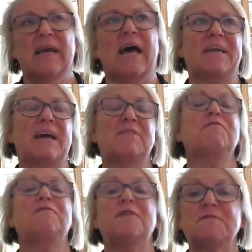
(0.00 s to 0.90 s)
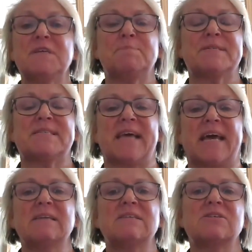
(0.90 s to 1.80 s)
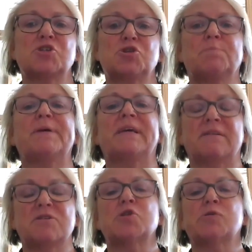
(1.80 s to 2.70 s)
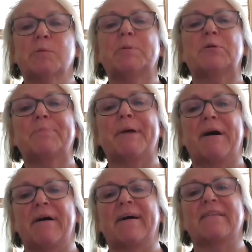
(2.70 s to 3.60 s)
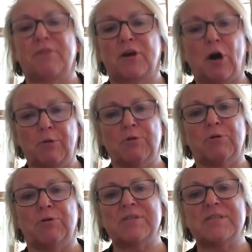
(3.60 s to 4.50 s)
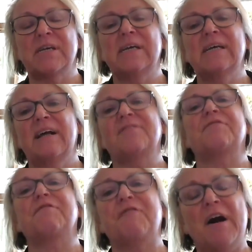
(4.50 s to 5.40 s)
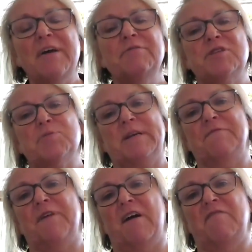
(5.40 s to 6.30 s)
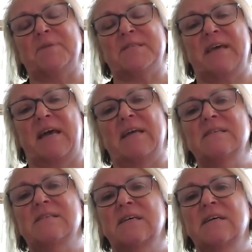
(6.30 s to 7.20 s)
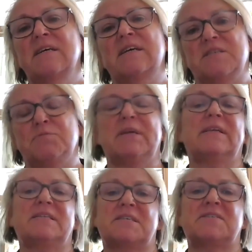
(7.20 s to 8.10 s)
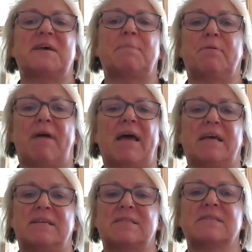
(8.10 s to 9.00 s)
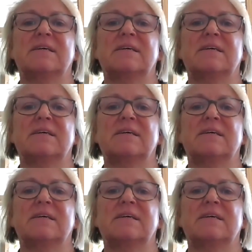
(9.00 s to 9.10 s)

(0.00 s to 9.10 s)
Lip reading: Another 50% should be doable by the cohort. The final 25% is really to separate